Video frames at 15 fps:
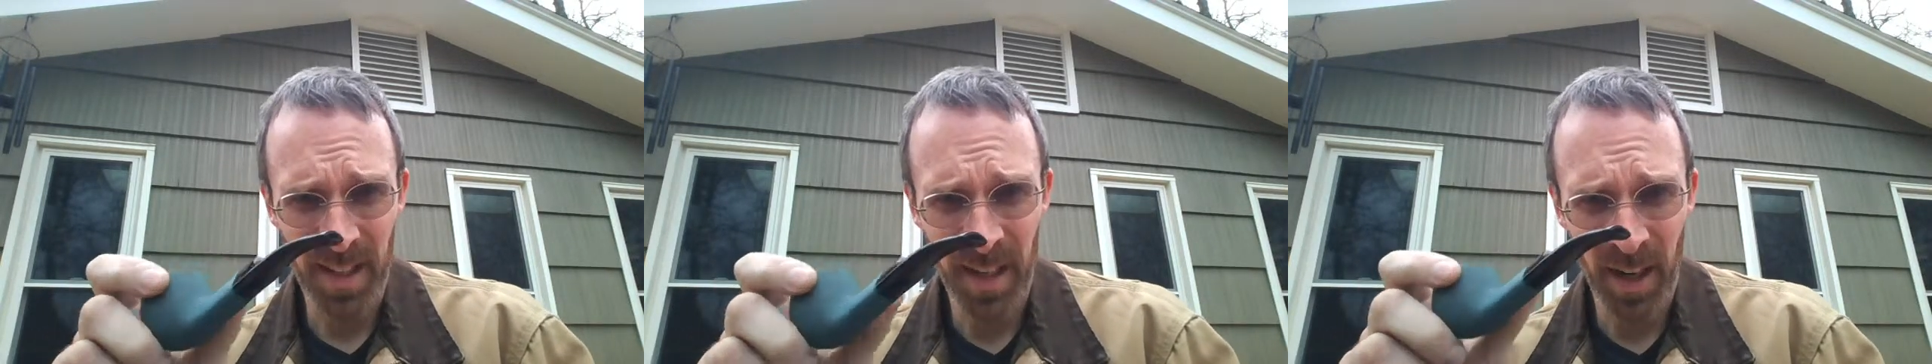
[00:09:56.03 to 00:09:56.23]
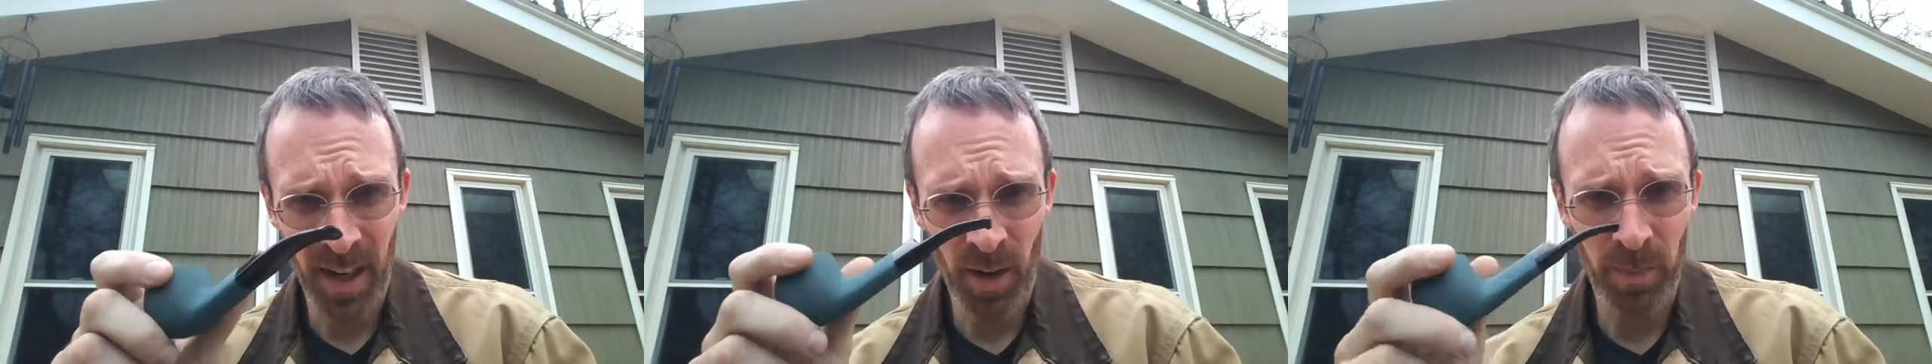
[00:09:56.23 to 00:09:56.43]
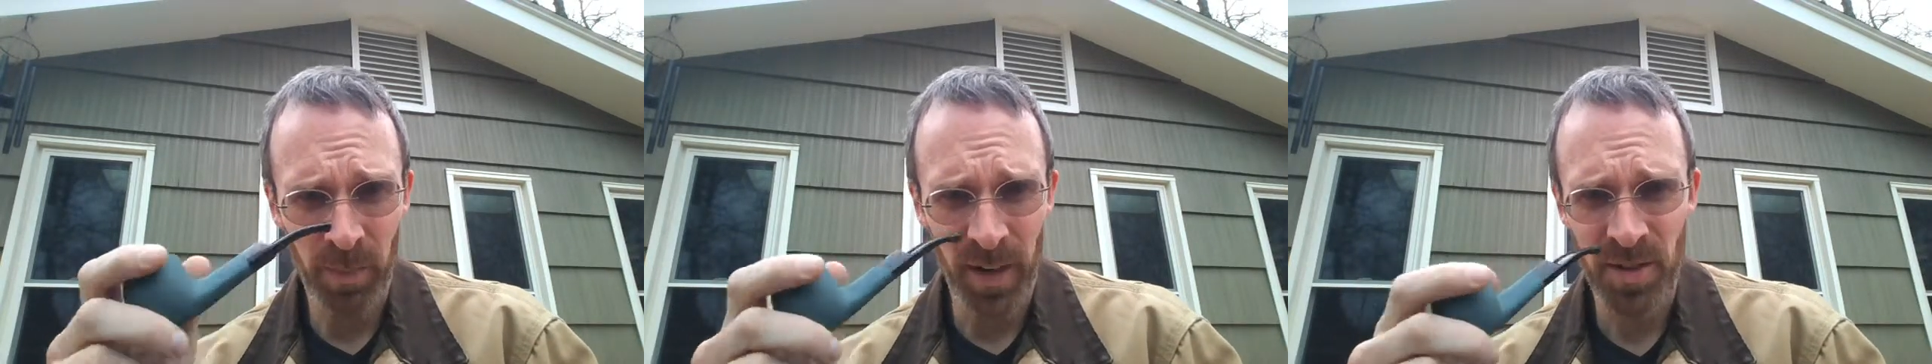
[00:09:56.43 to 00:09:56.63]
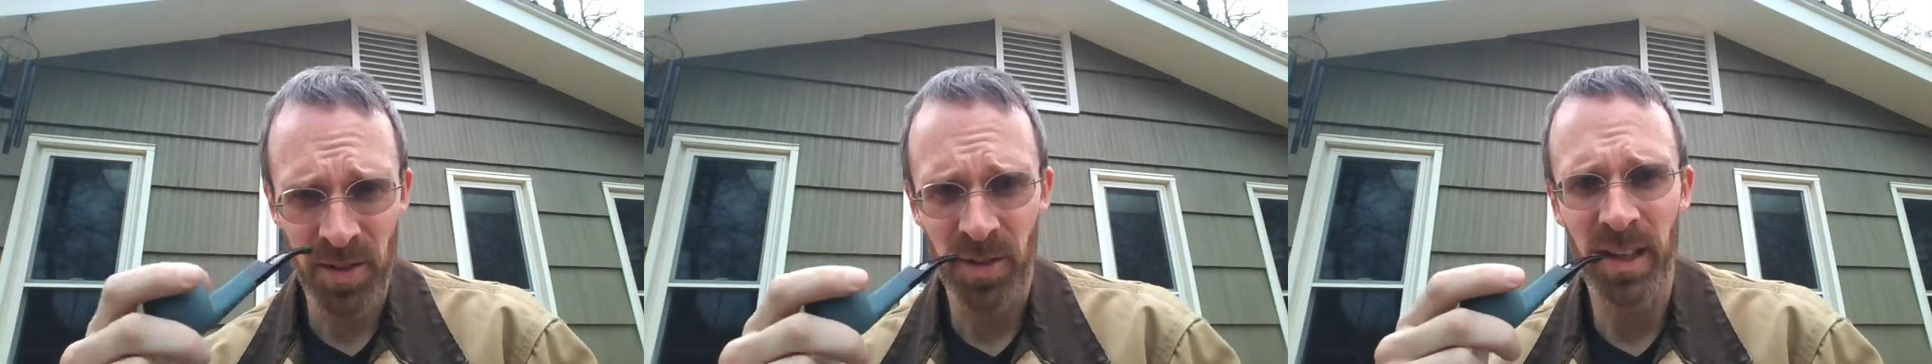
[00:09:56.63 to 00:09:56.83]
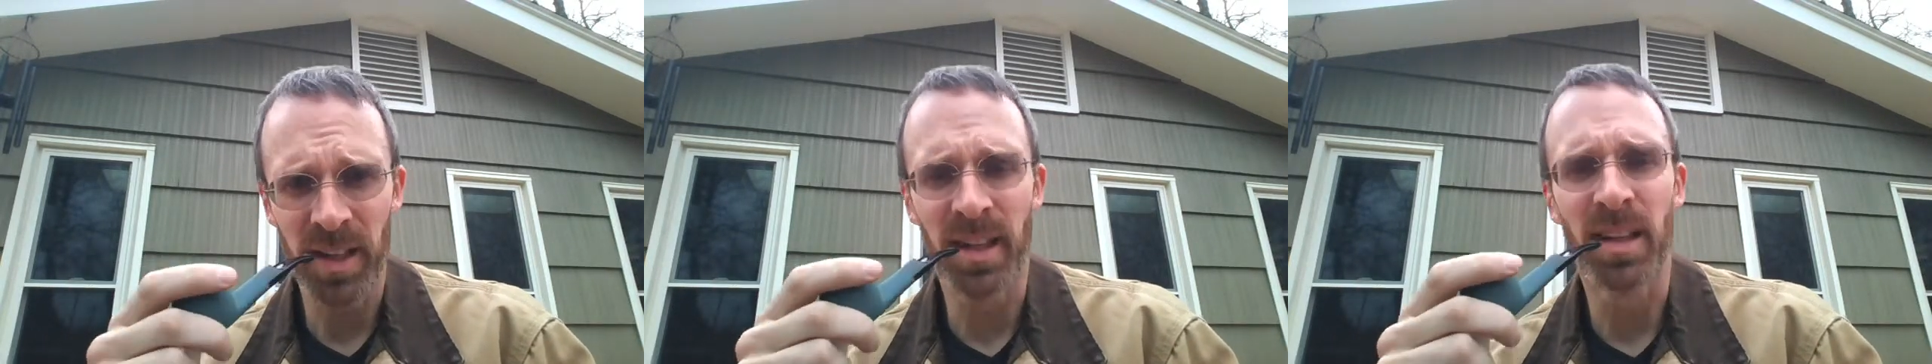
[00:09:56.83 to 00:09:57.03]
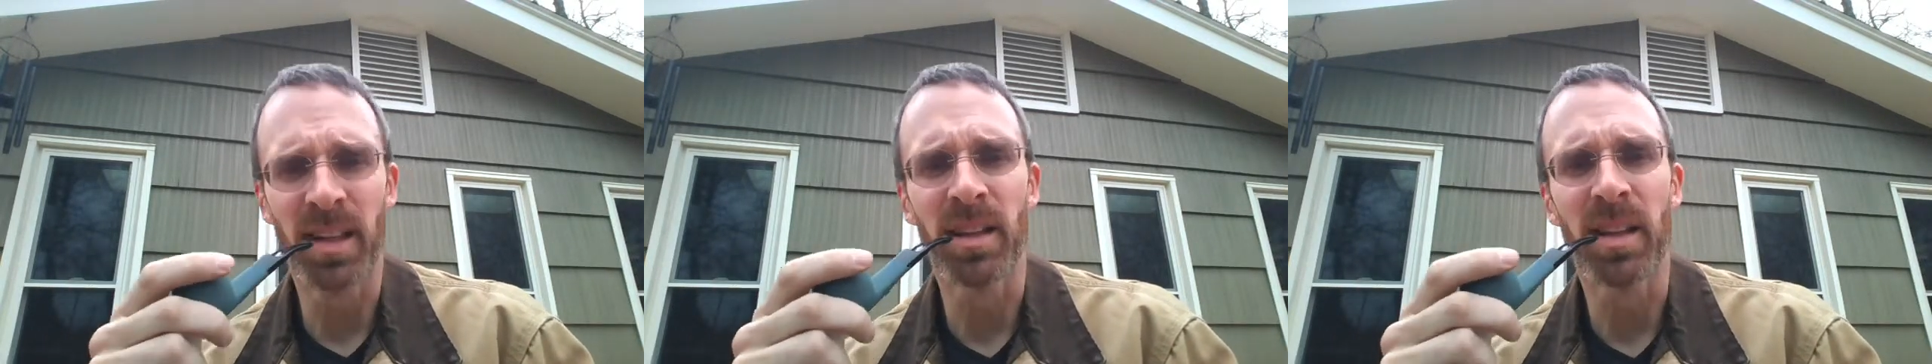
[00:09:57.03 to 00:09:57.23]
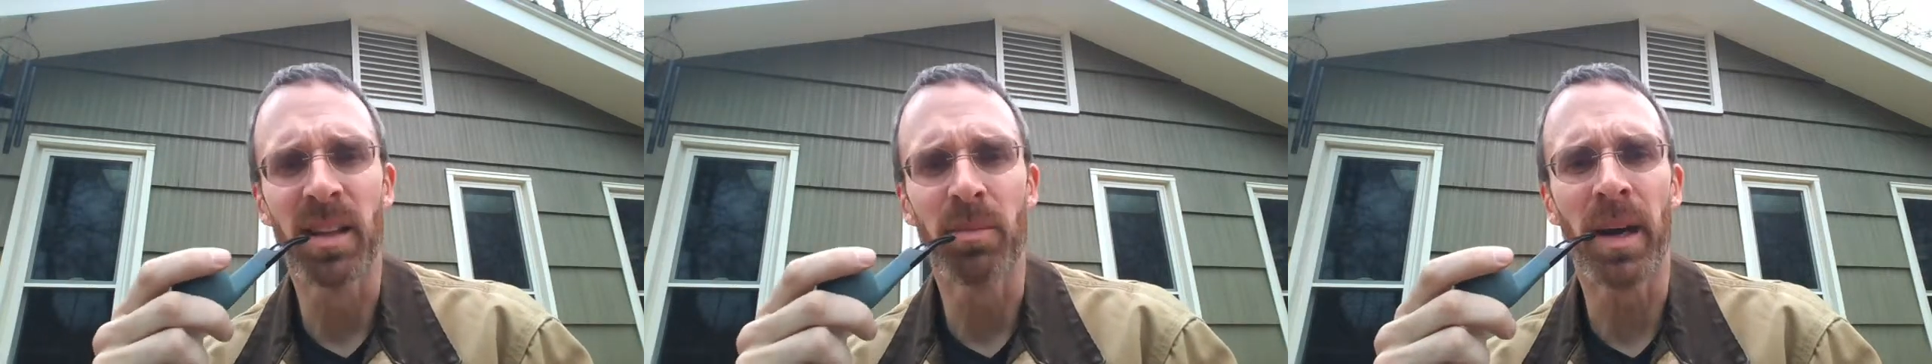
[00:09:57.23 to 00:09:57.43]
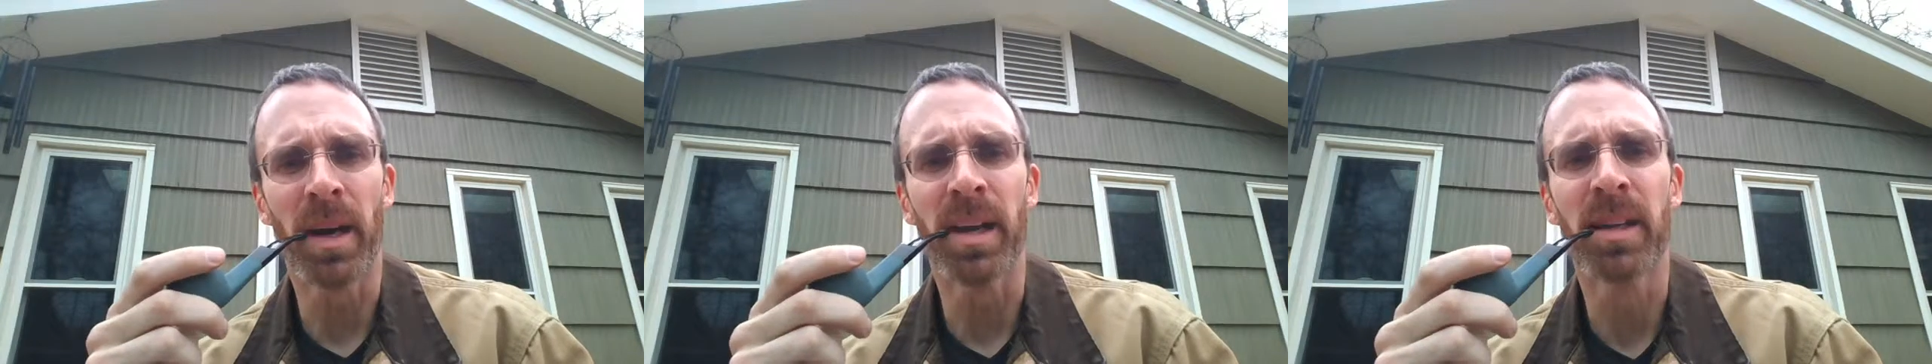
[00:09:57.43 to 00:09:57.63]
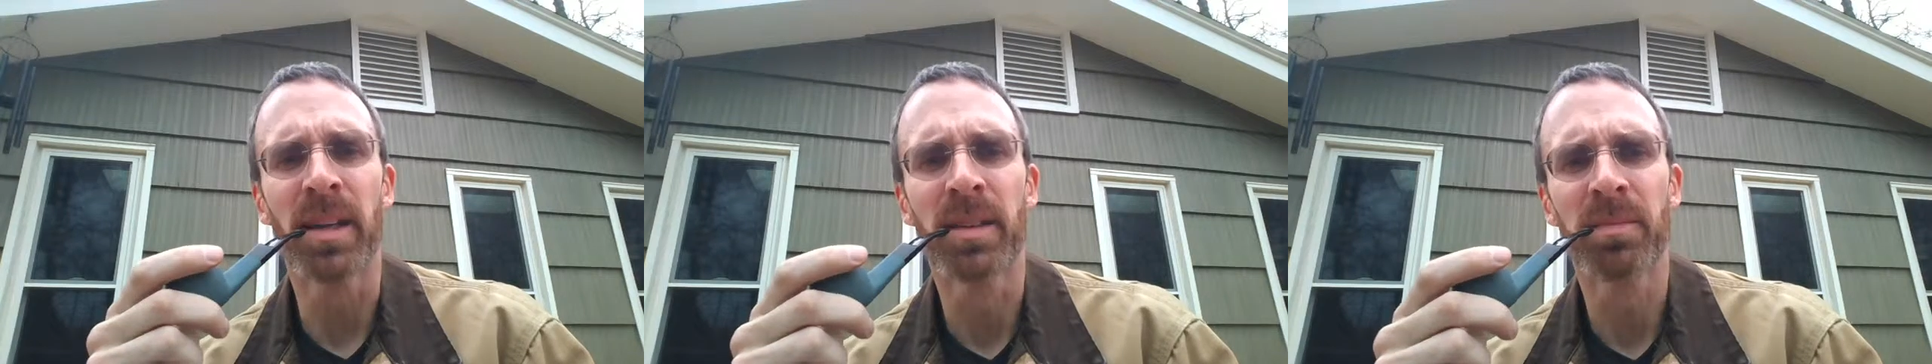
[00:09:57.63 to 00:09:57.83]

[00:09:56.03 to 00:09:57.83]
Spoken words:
now on my screen here that my